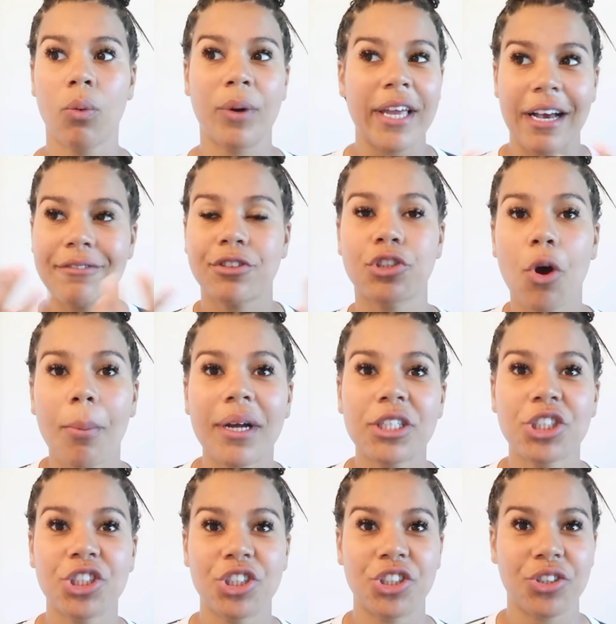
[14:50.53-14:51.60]
we have so
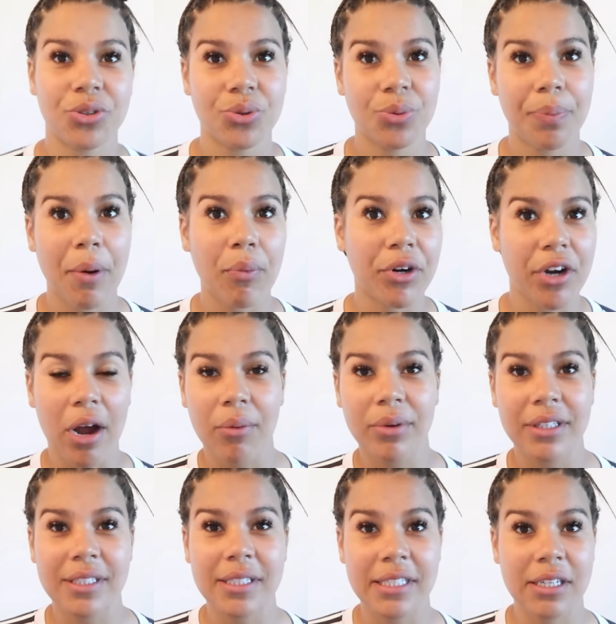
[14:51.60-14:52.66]
much to do, but we're not
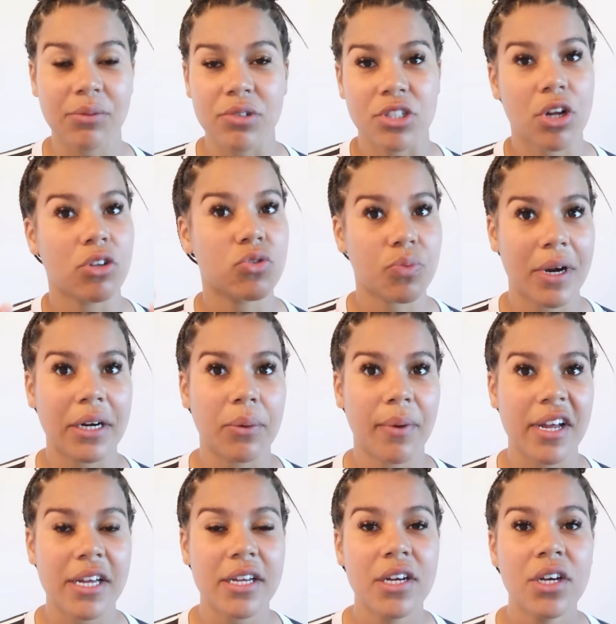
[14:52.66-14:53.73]
really seeing results right
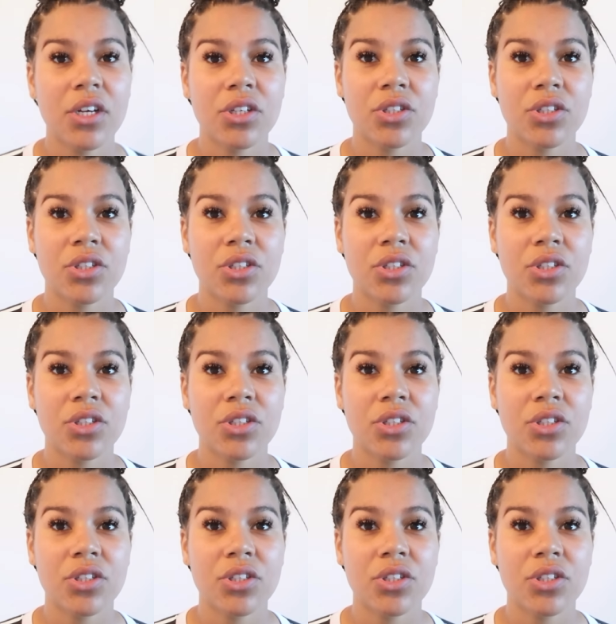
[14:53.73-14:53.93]
away.